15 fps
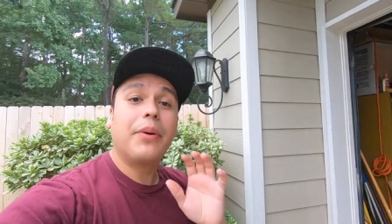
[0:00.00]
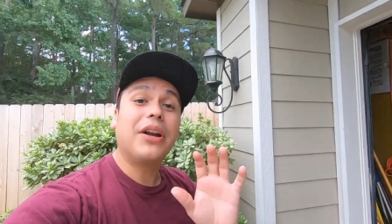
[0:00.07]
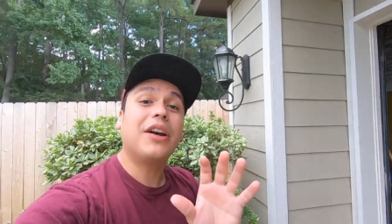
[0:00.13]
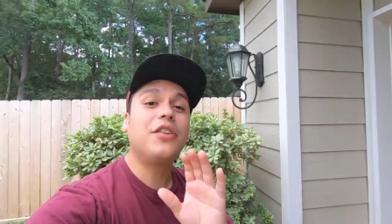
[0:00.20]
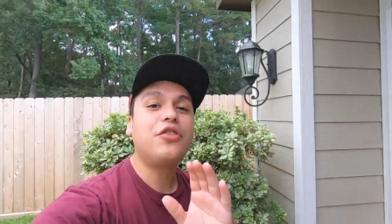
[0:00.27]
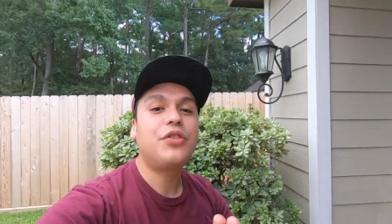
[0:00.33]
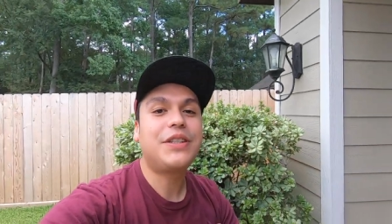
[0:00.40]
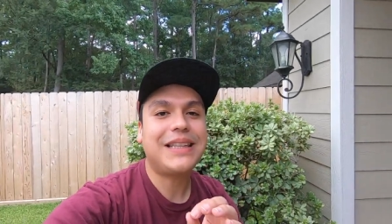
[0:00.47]
but
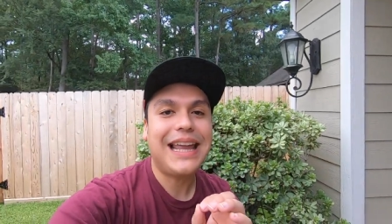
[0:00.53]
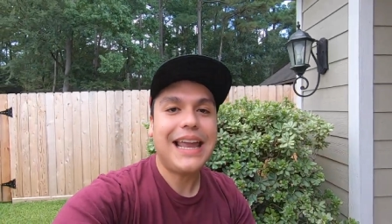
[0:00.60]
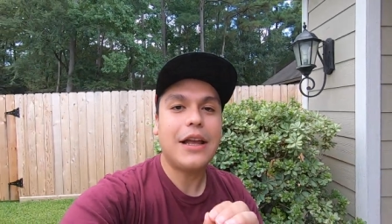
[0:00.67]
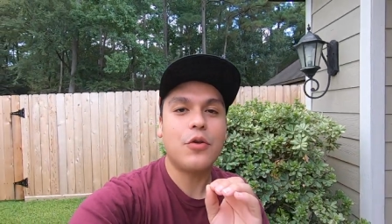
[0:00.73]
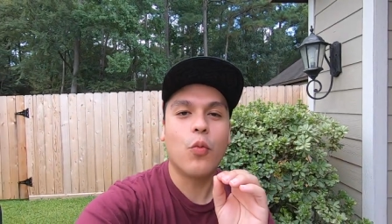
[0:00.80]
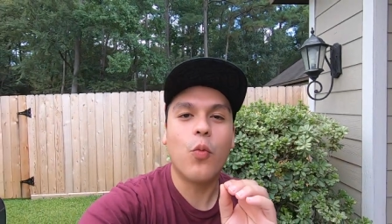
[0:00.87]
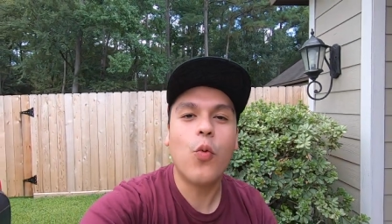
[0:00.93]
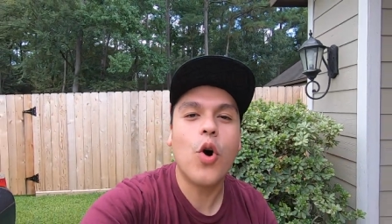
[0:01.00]

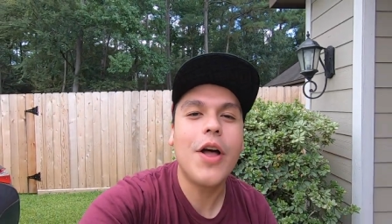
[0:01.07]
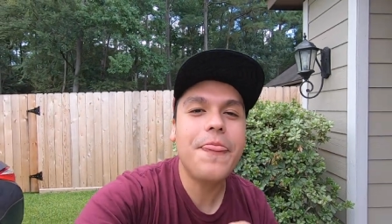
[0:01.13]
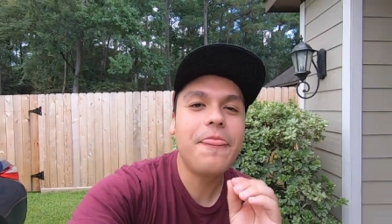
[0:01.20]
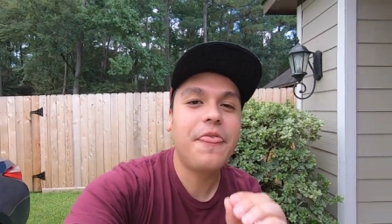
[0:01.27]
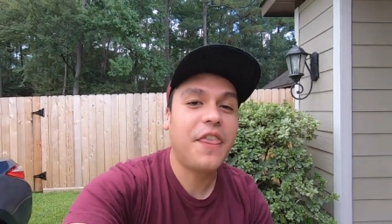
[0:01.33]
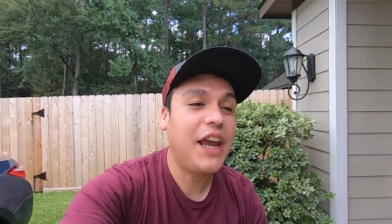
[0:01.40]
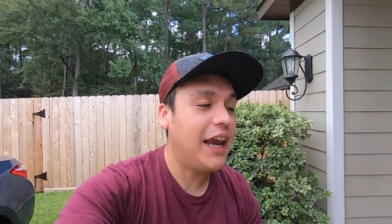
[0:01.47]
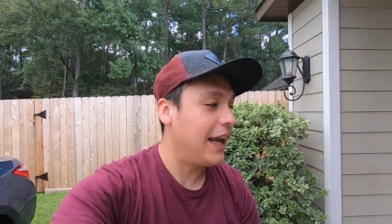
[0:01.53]
understand one
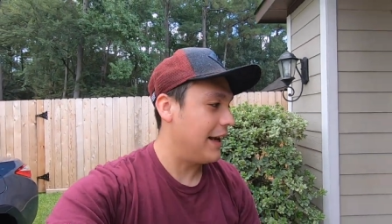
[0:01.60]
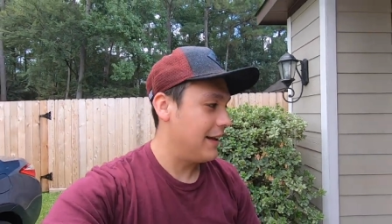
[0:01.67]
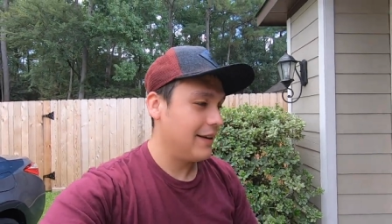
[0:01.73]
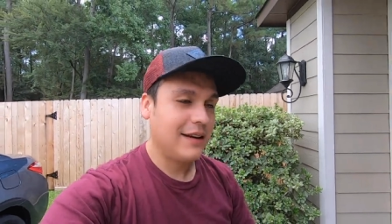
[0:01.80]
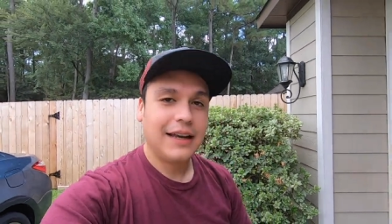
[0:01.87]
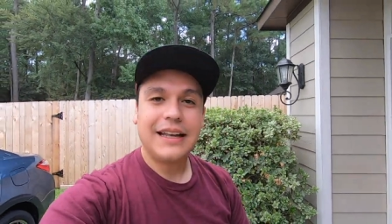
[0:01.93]
thing.